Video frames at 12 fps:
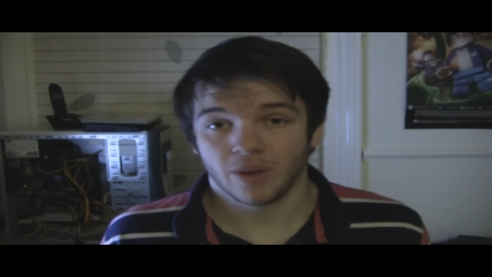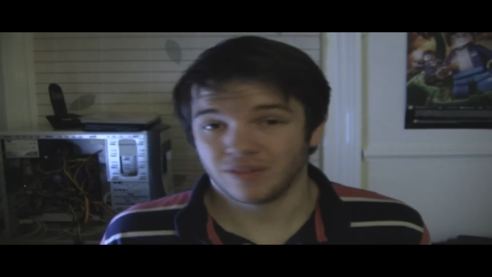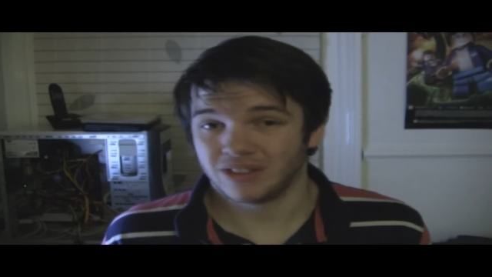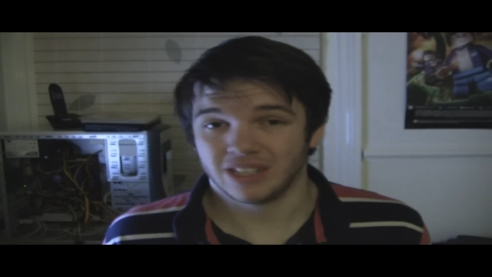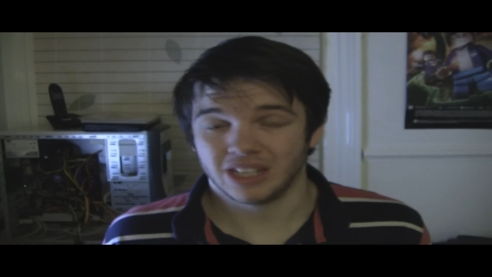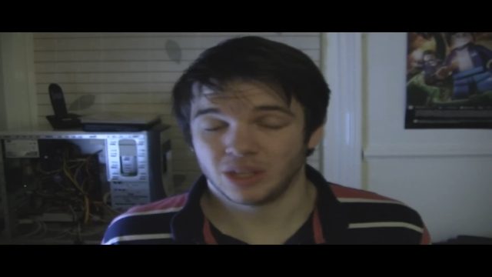
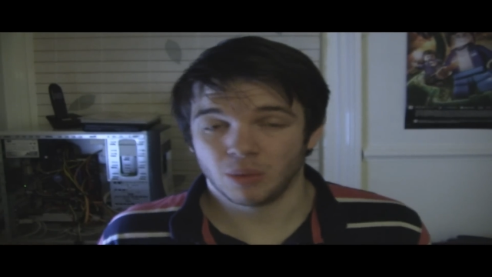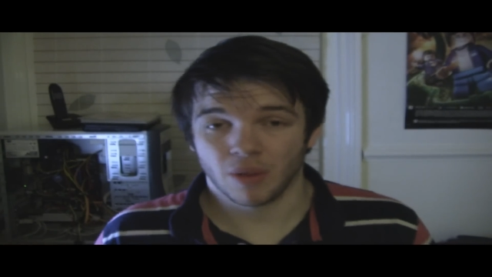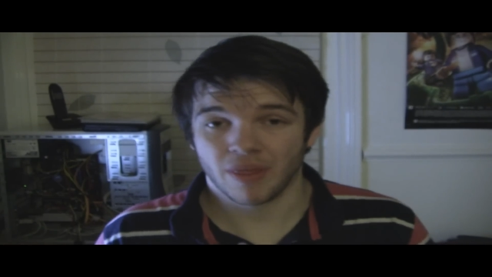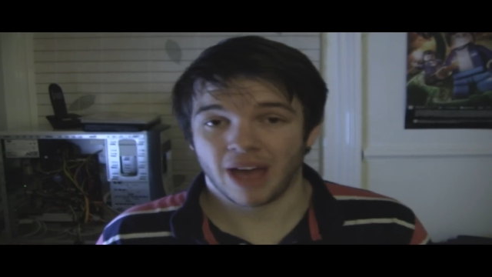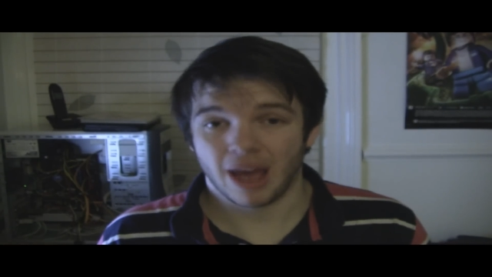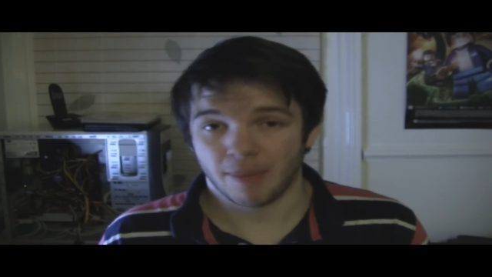Obviously you
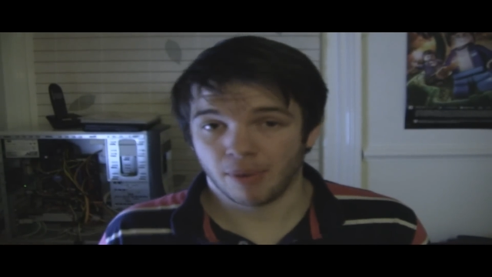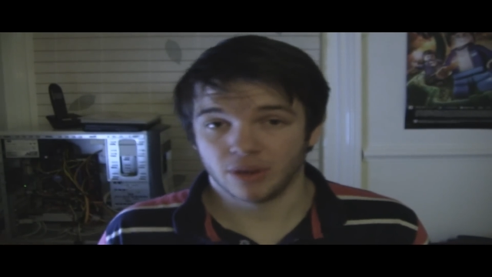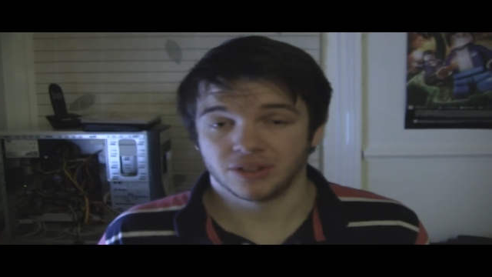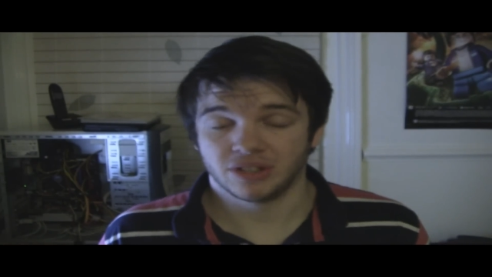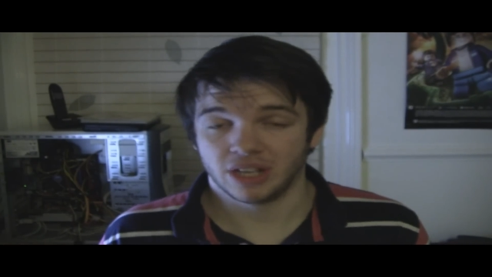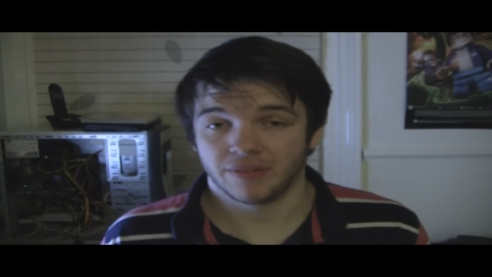want that a
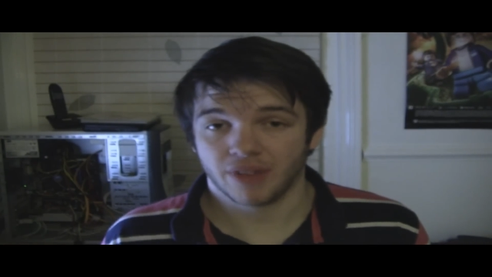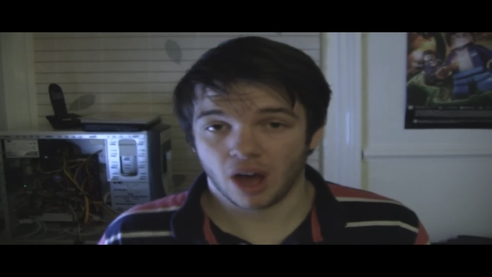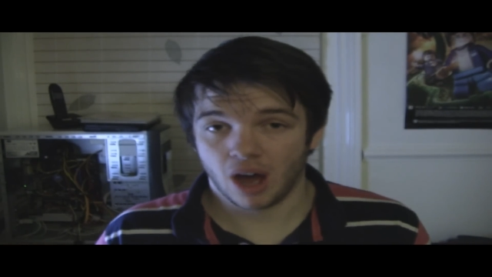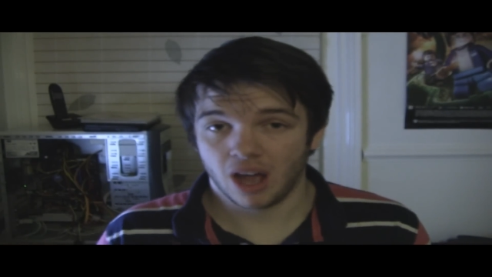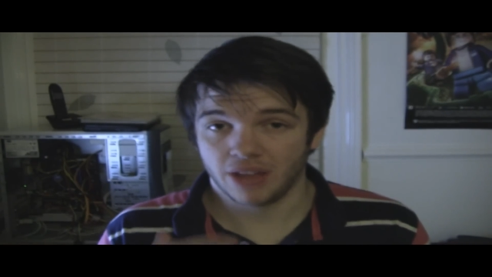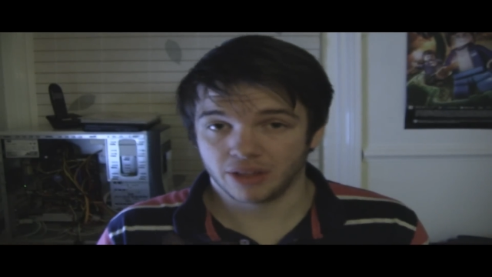positive. The
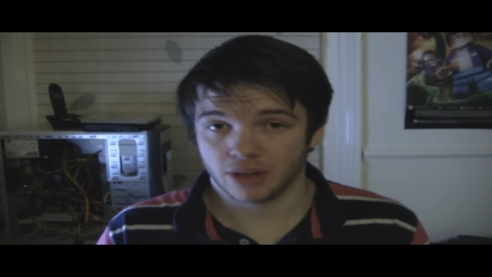higher